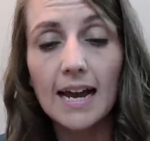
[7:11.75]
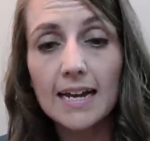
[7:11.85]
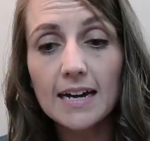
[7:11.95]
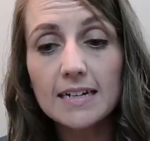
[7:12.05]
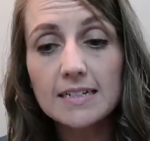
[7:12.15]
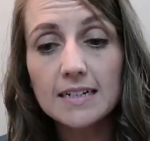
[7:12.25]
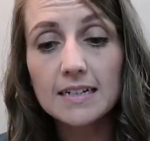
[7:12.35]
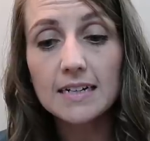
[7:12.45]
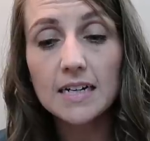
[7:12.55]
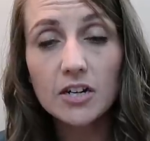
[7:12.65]
And
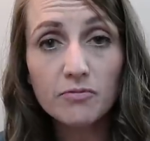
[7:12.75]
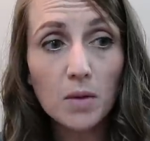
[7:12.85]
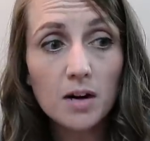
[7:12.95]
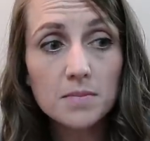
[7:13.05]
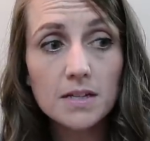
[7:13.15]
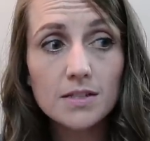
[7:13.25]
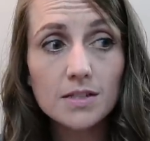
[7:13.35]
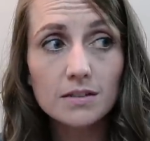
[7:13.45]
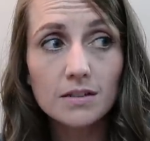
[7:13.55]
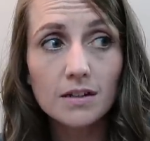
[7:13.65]
if mom says,